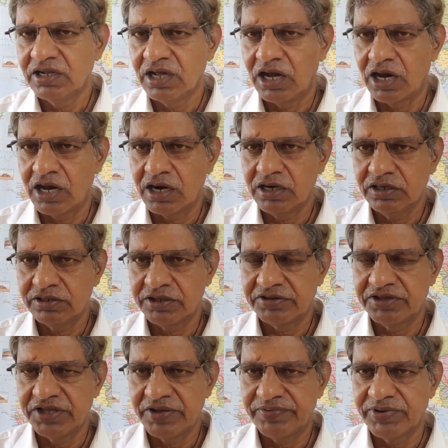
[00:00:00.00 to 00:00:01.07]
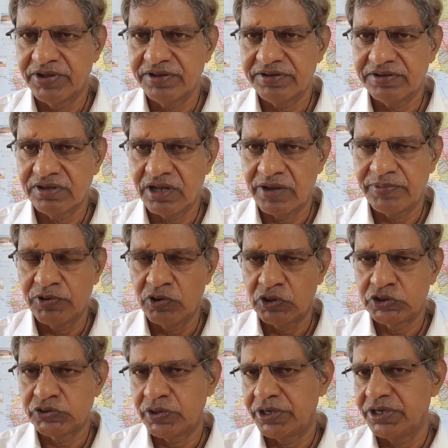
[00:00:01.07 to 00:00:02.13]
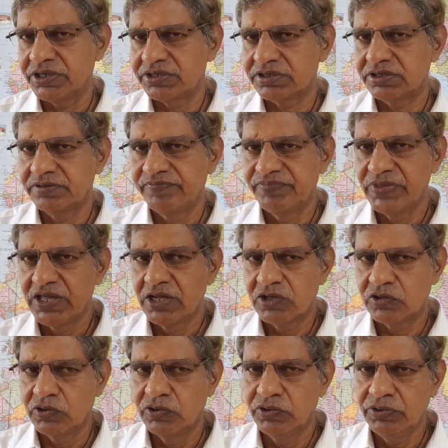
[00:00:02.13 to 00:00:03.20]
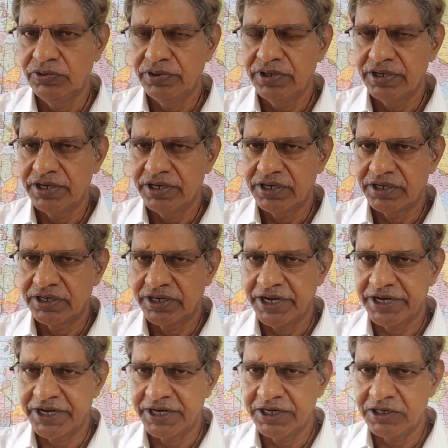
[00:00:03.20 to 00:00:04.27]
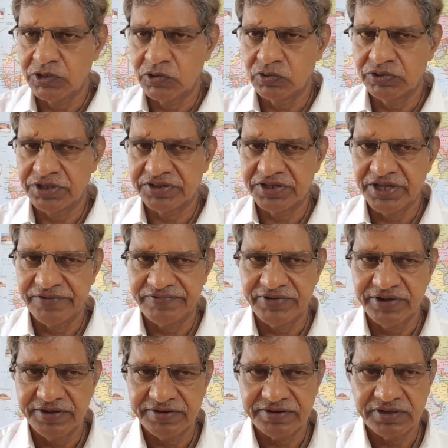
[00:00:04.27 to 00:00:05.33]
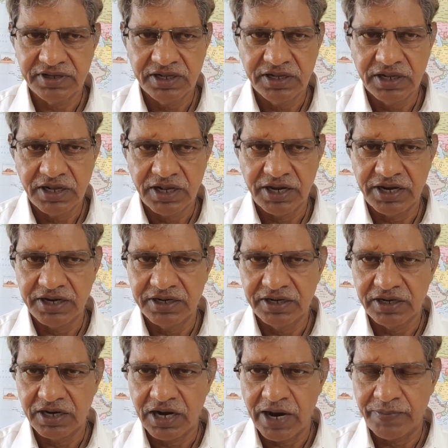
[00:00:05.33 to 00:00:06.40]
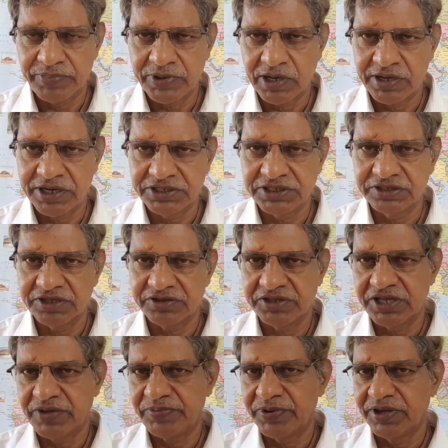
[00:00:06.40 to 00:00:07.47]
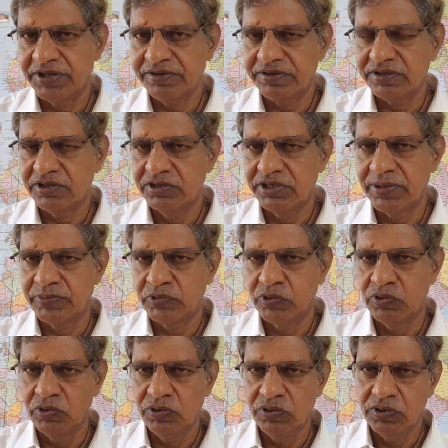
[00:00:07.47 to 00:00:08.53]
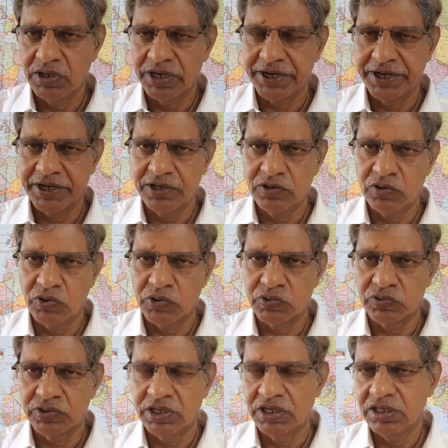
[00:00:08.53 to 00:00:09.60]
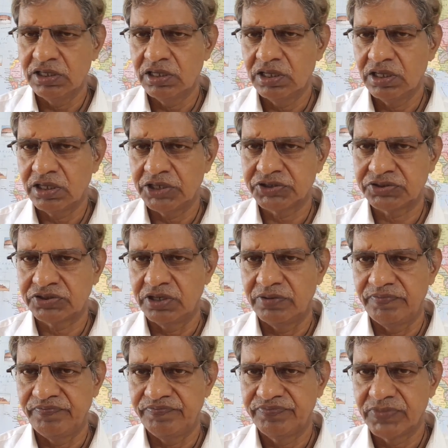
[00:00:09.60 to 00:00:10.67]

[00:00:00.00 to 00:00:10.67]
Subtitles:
or the CFS of your choice. So take it to the CFS, and after reaching the CFS, you have to again go to the custom